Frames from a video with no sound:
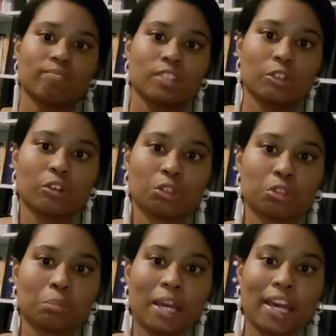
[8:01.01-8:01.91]

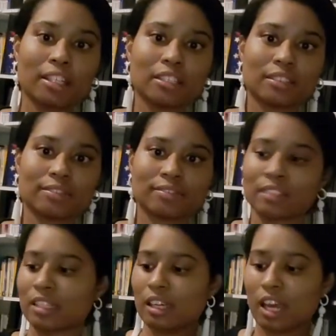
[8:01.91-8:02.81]
grocery bags.
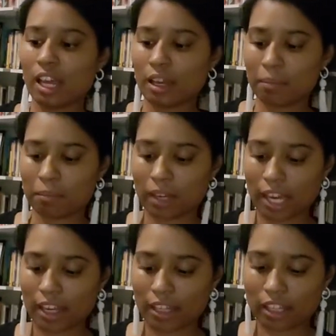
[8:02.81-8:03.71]
I